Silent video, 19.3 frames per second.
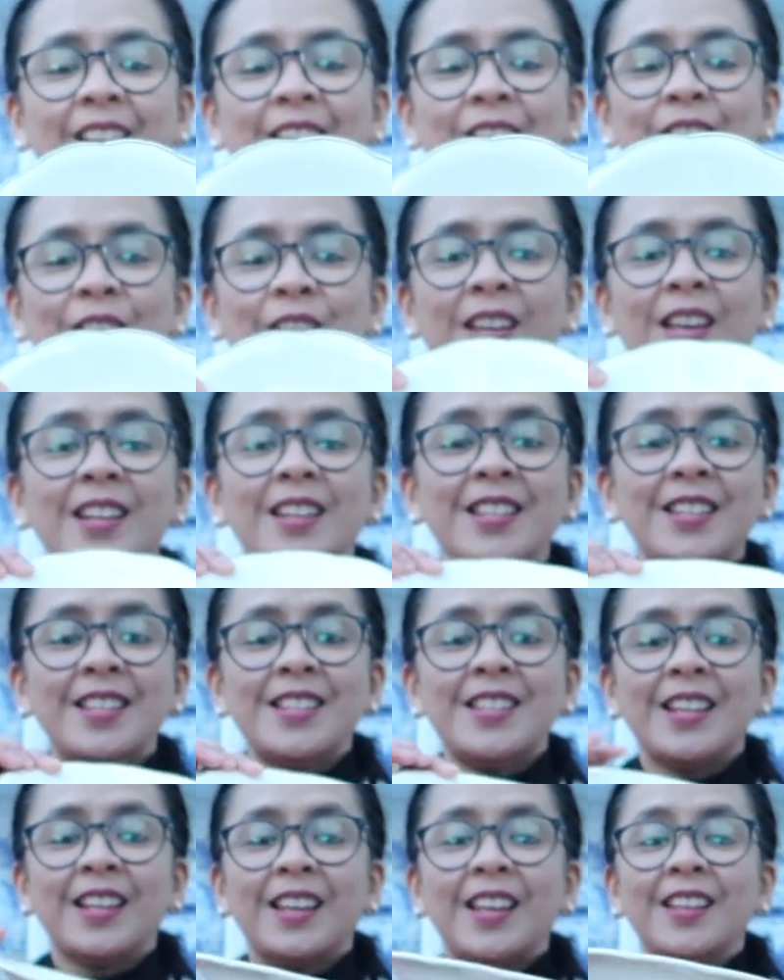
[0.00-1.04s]
So yeah, this
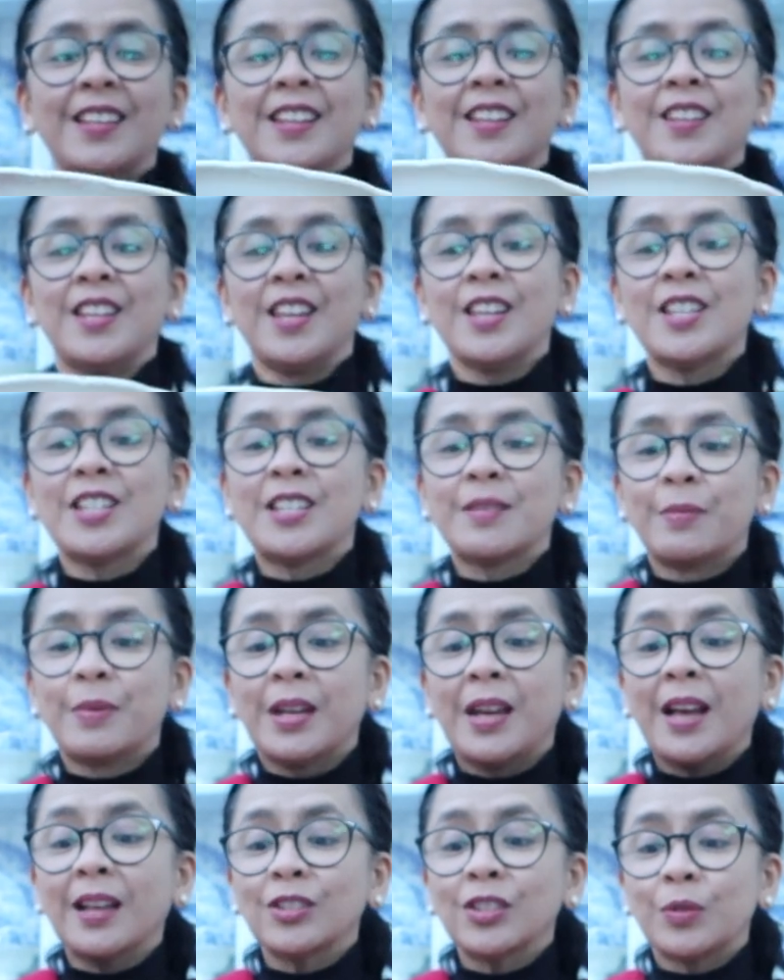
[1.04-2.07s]
is a candy dish,
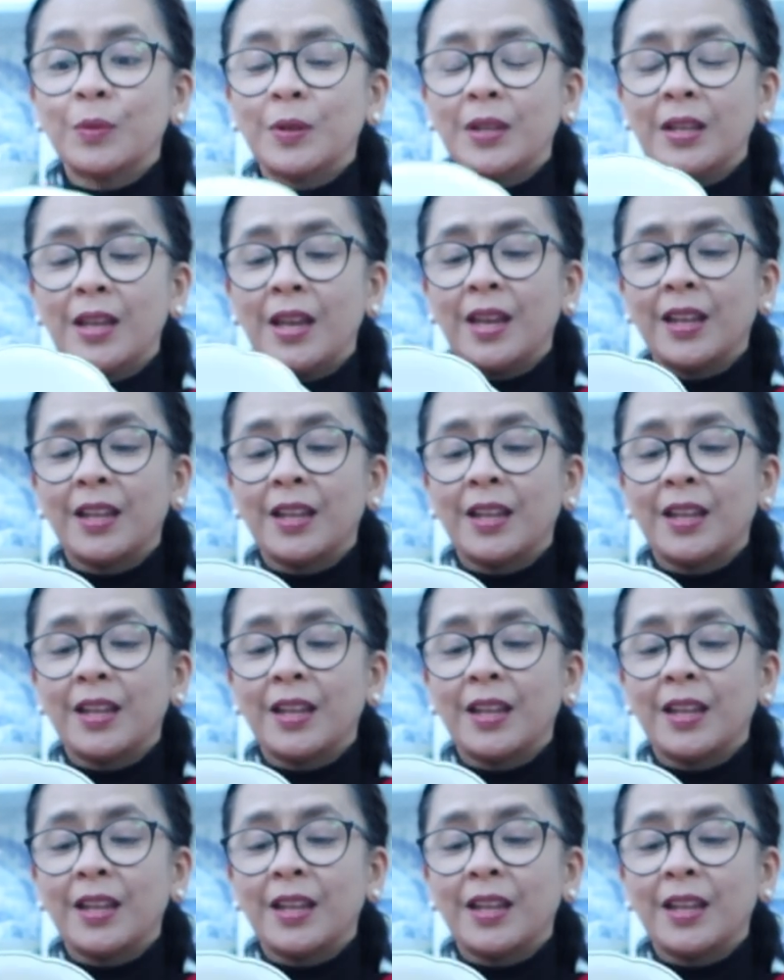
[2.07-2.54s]
but actually